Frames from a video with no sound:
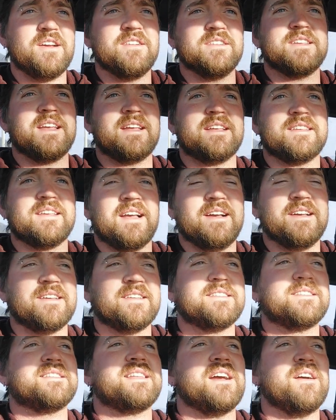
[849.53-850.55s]
Is like, I
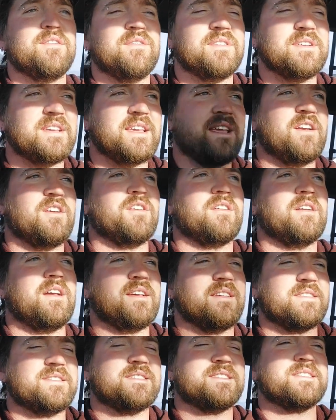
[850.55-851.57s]
definitely hear,
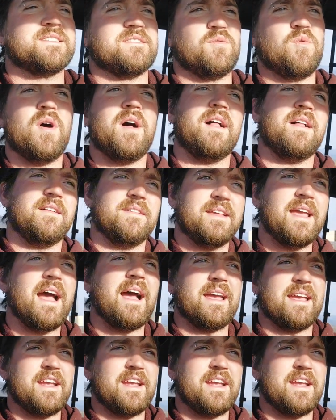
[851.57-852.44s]
I